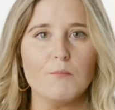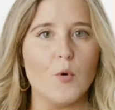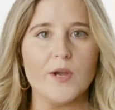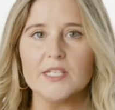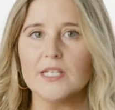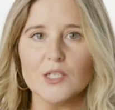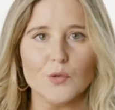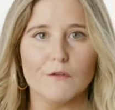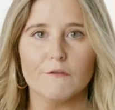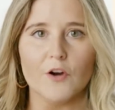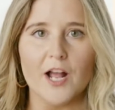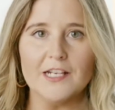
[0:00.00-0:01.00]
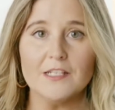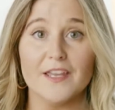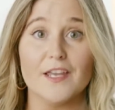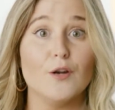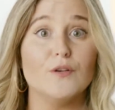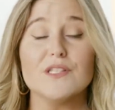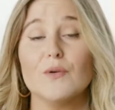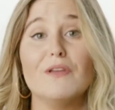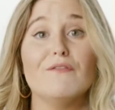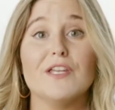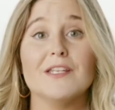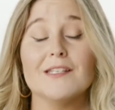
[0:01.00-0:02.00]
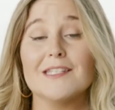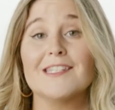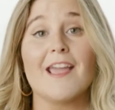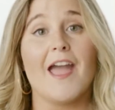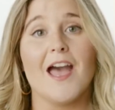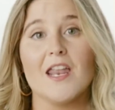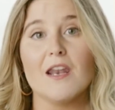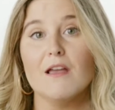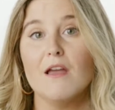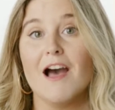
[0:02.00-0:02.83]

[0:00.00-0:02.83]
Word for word: pointing to a friend, they can also even scan